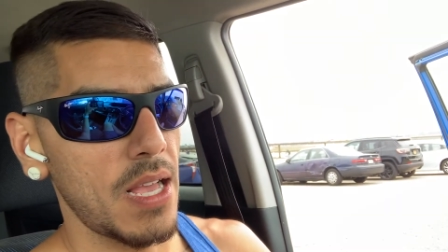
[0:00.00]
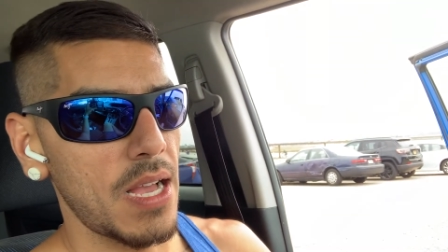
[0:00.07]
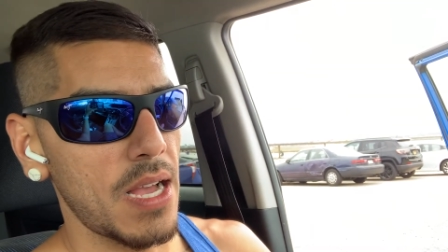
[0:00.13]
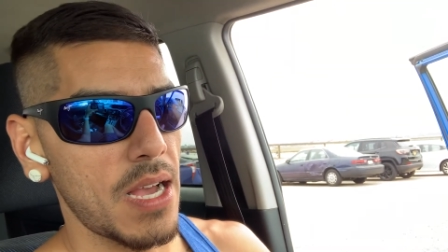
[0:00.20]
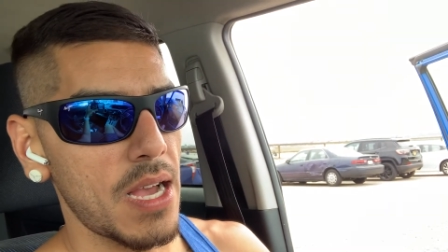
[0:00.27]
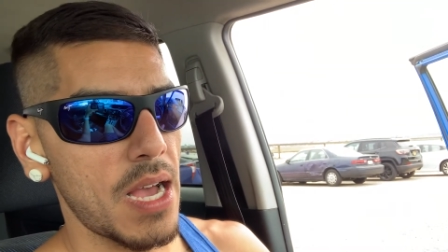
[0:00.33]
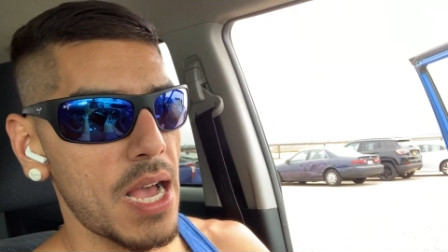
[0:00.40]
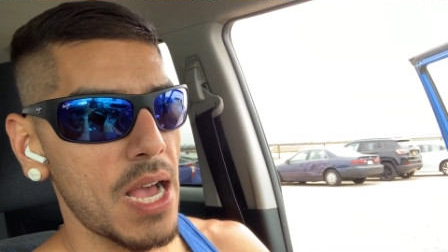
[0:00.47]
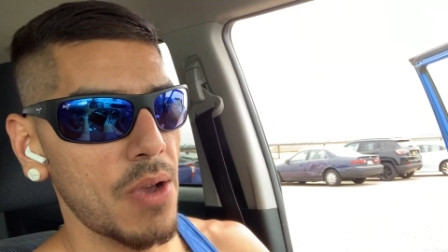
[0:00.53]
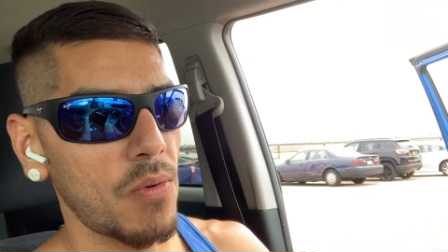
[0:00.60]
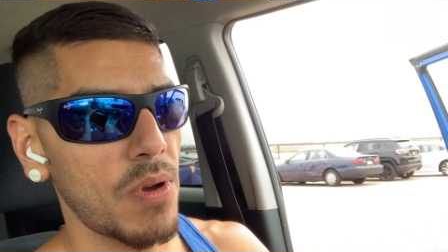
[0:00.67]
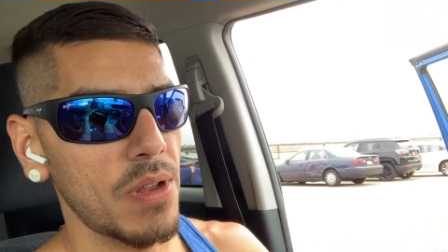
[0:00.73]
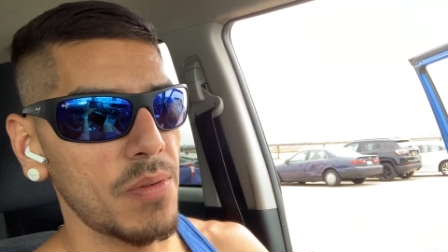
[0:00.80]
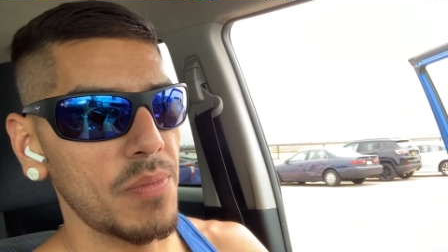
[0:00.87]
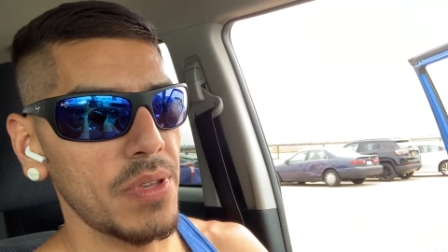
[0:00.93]
I, I
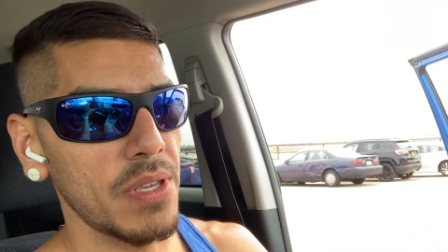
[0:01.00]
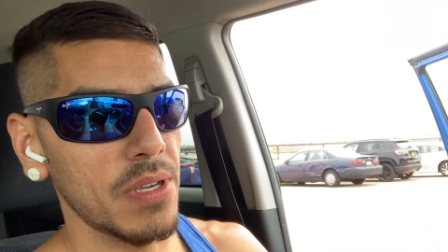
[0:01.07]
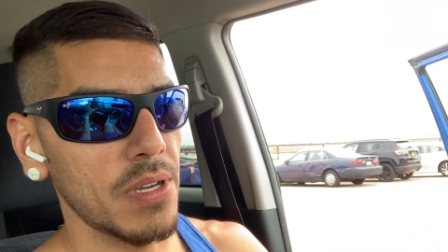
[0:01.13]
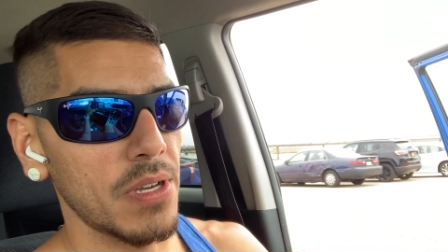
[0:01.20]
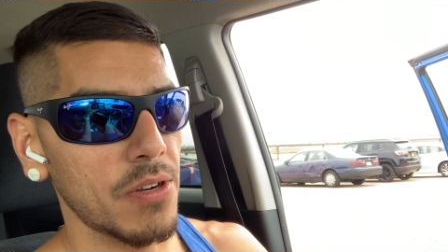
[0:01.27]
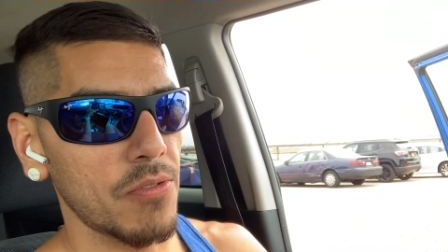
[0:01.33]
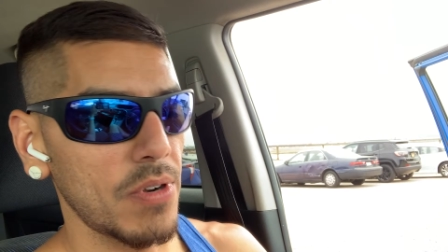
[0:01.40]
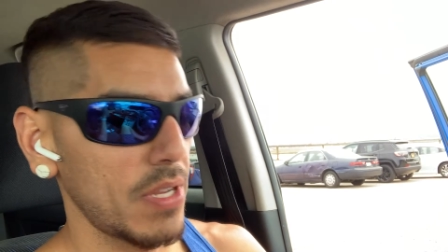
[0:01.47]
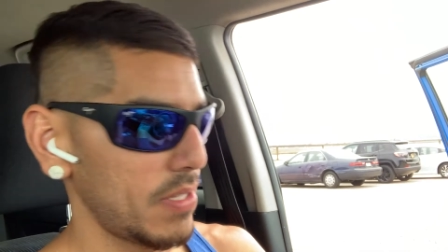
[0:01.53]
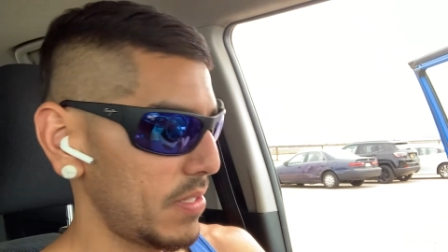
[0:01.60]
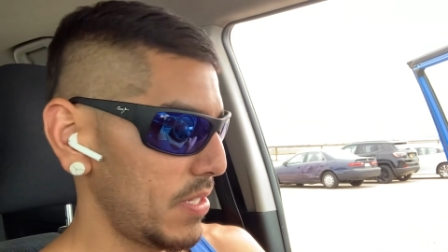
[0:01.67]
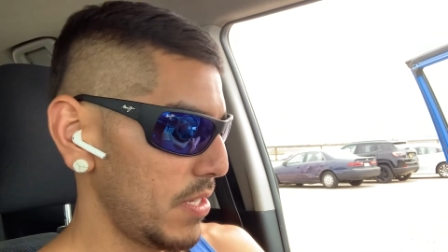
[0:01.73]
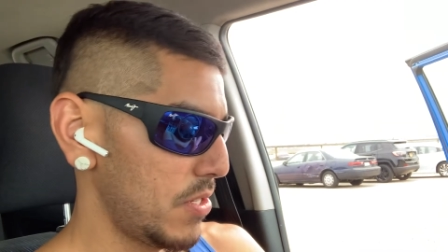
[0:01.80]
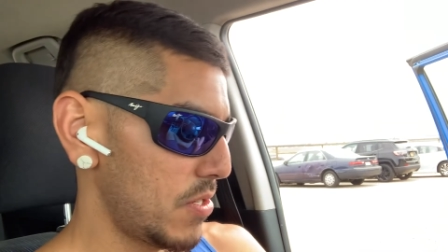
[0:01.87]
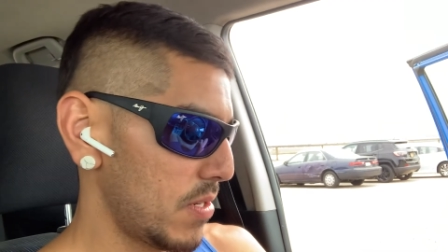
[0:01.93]
want to be a, a great
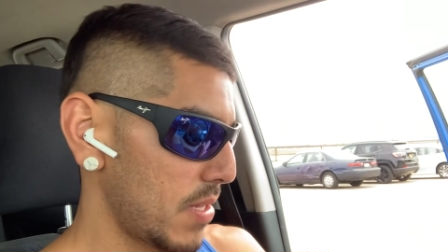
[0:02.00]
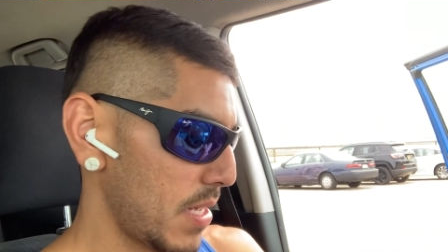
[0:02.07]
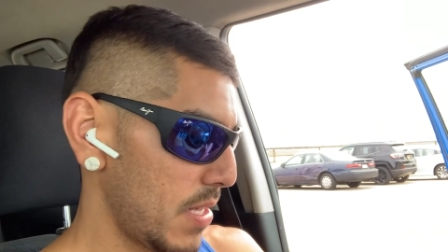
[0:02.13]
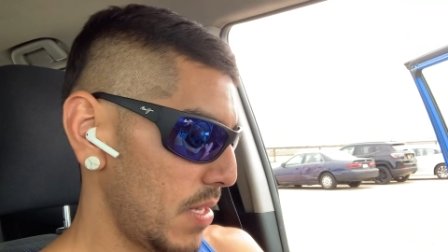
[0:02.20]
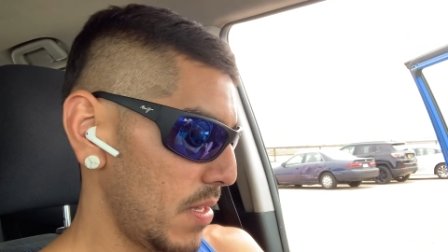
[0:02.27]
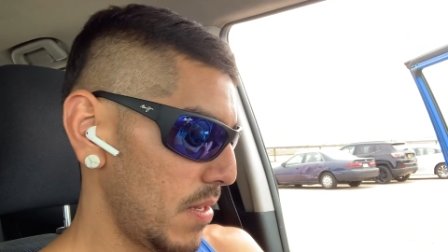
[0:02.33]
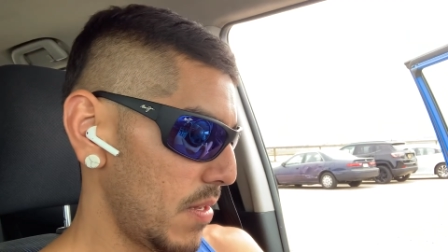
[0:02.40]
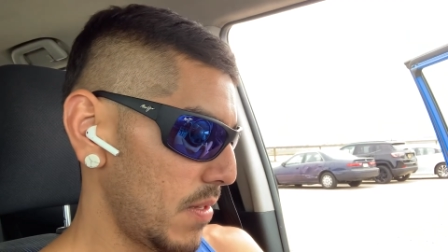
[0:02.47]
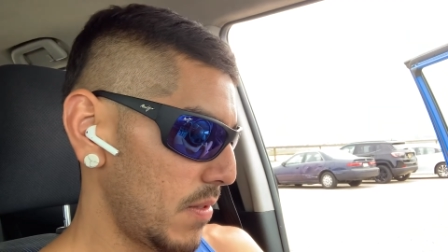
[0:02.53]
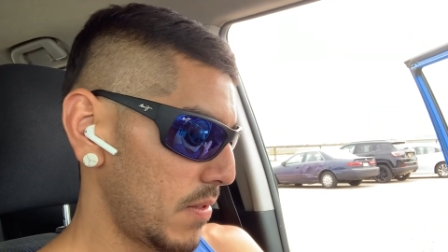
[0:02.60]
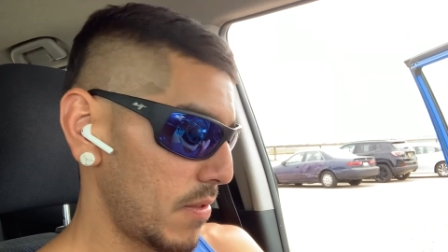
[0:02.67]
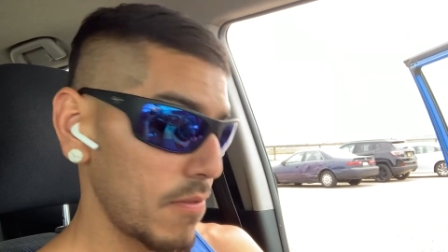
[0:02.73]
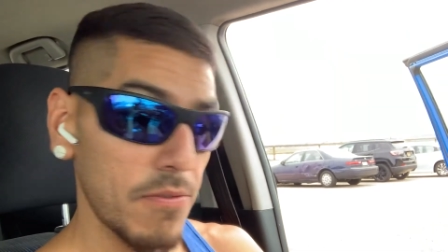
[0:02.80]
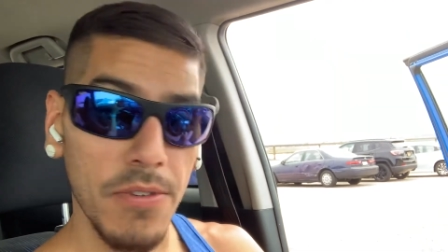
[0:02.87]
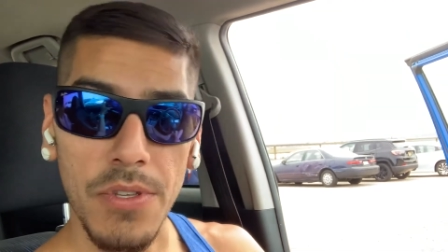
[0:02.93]
teacher like he is
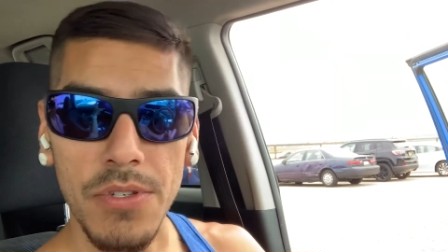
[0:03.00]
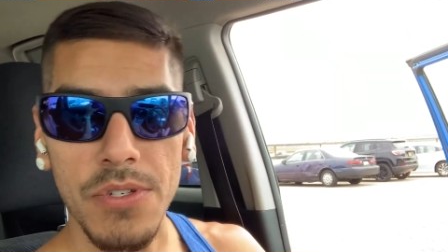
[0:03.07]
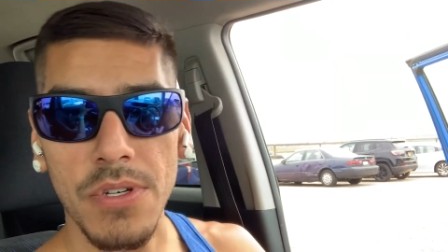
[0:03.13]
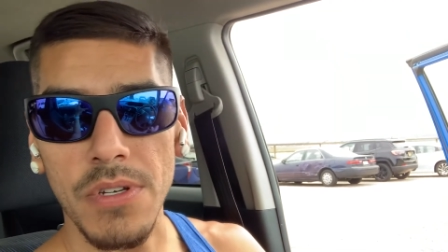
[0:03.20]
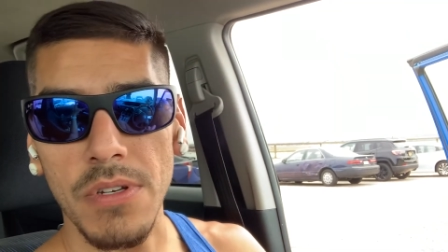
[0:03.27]
in the future.